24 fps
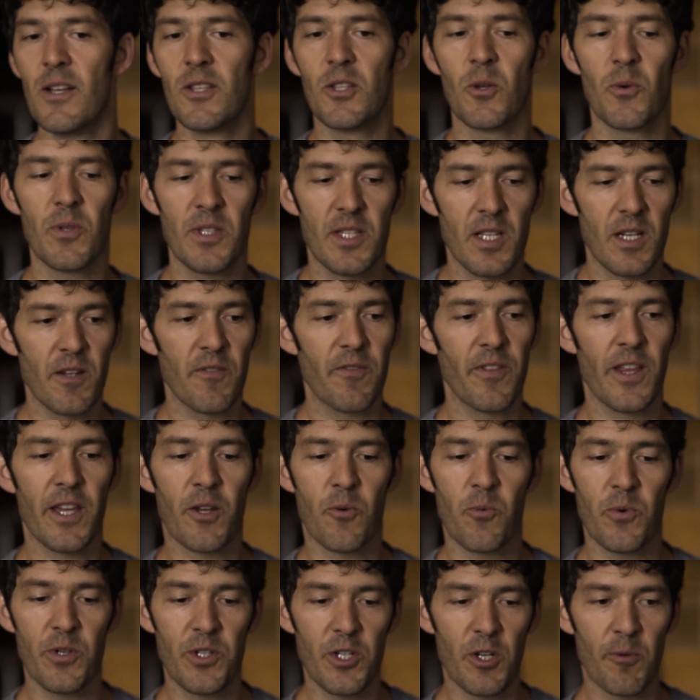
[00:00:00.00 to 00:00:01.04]
So instead of
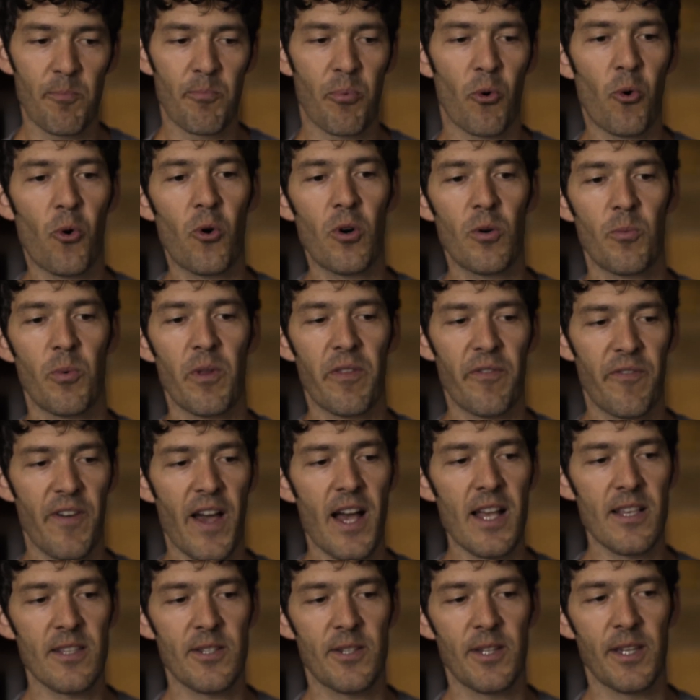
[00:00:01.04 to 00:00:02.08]
like when you're bored with
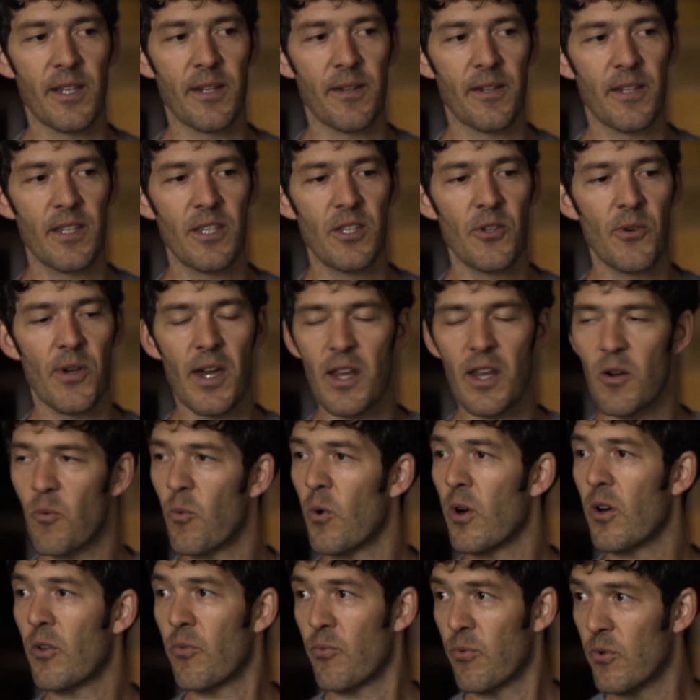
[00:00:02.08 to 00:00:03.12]
fasting, you got to
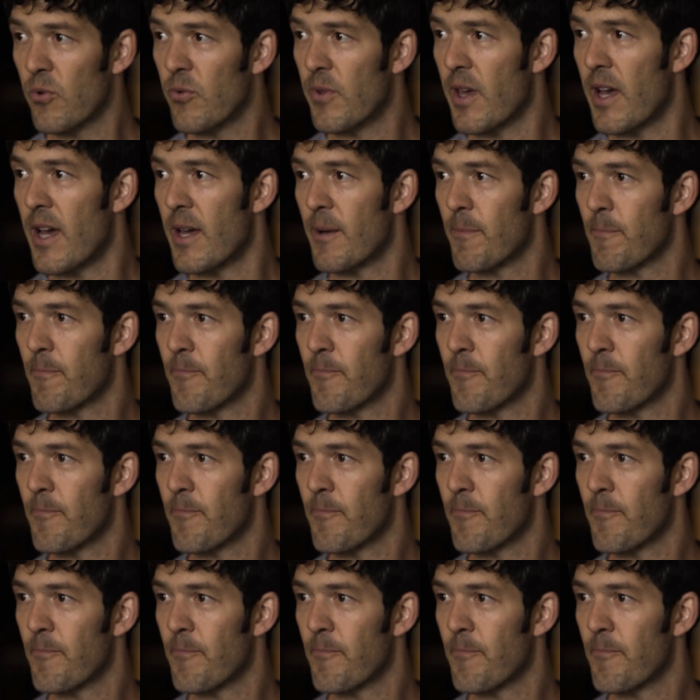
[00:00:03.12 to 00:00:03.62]
work through that.